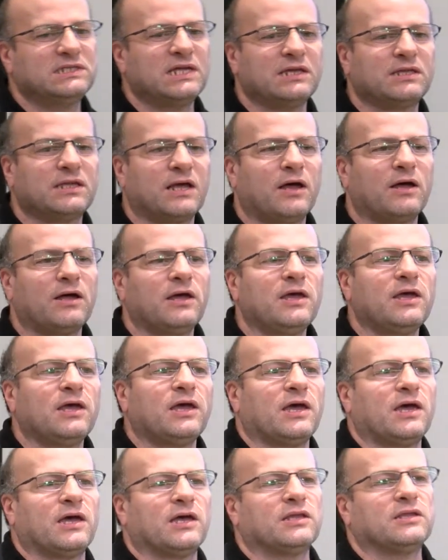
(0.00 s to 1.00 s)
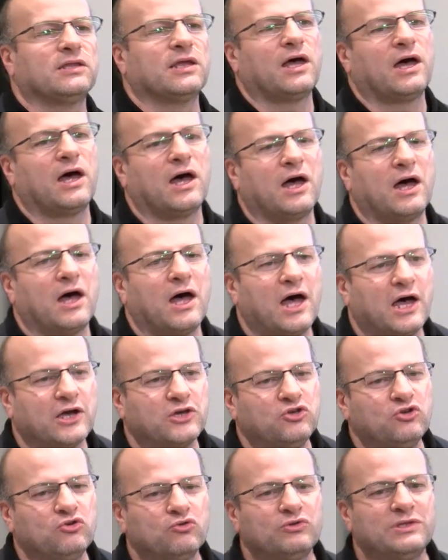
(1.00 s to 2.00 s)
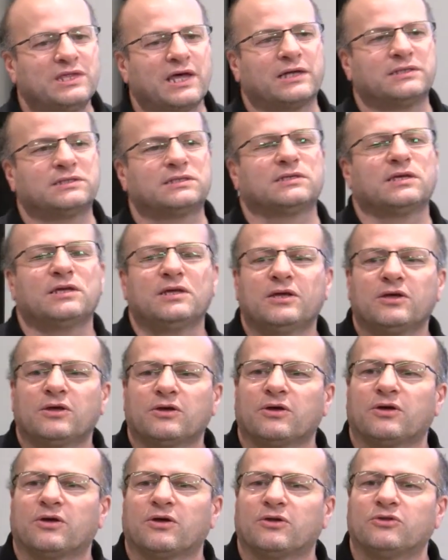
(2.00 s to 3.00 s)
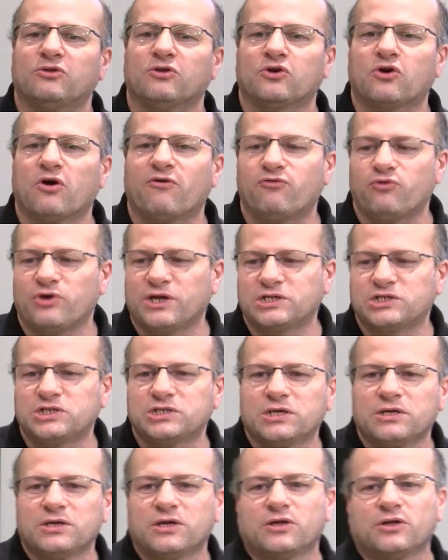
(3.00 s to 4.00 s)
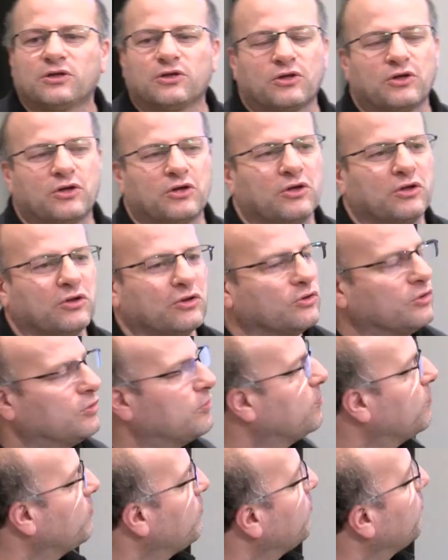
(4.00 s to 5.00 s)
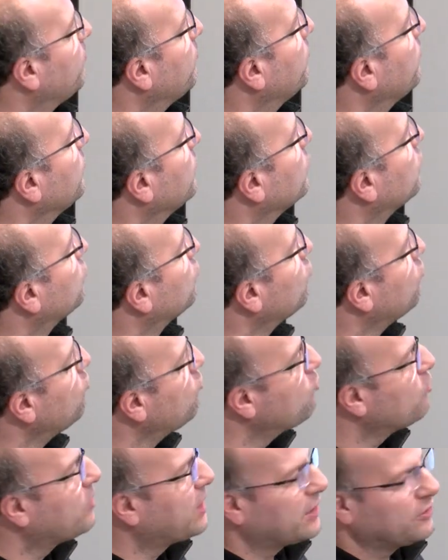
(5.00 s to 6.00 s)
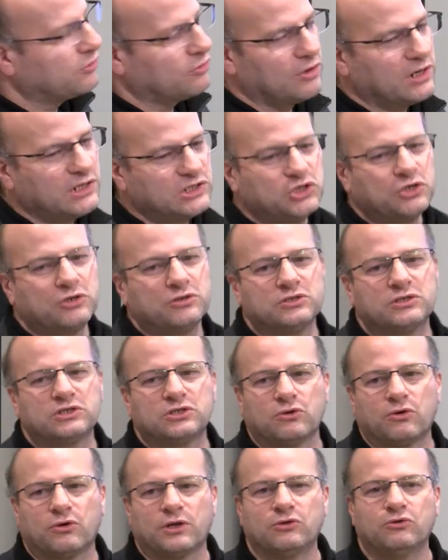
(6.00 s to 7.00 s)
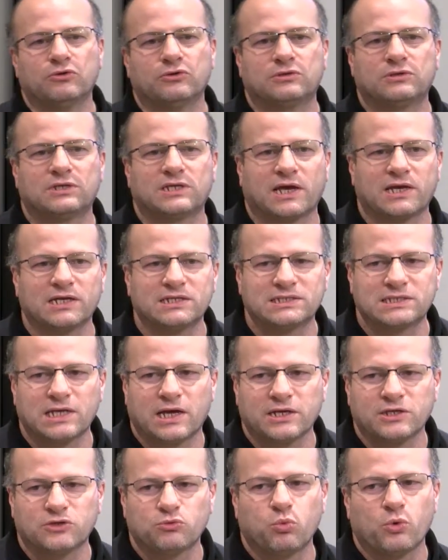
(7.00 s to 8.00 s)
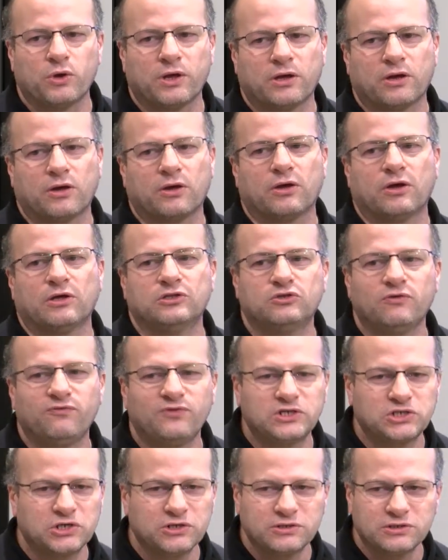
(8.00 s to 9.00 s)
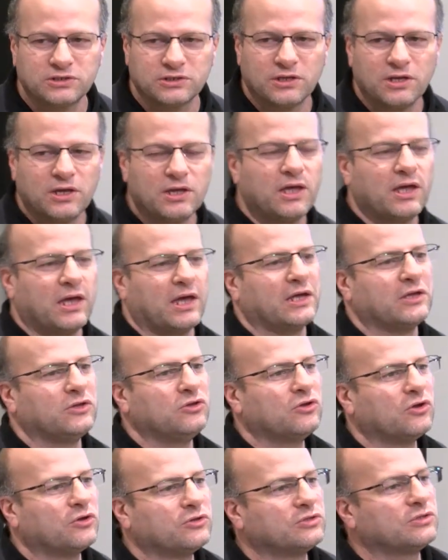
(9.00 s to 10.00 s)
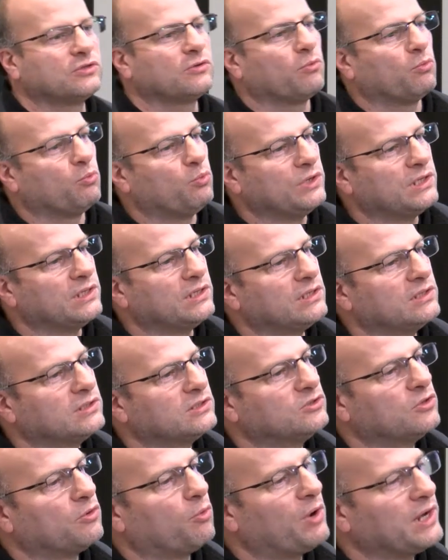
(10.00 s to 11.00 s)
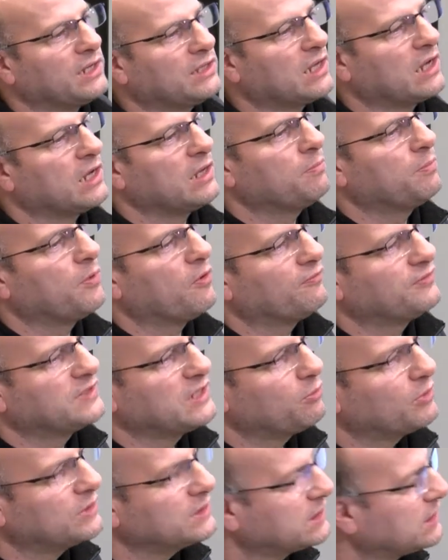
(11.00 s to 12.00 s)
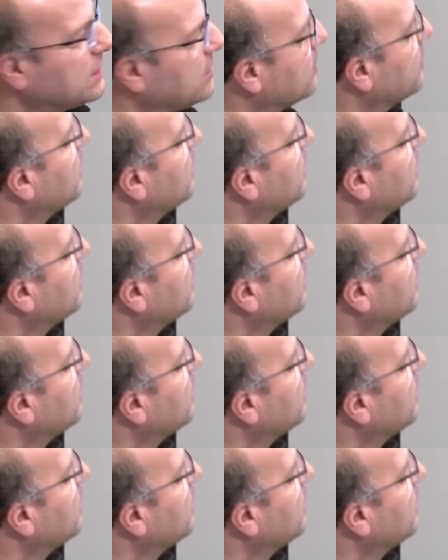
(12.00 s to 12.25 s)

data and argued that uh, the coverage um, to look at the lesions, so at the target site, were insufficient and not with the right type of sequencing.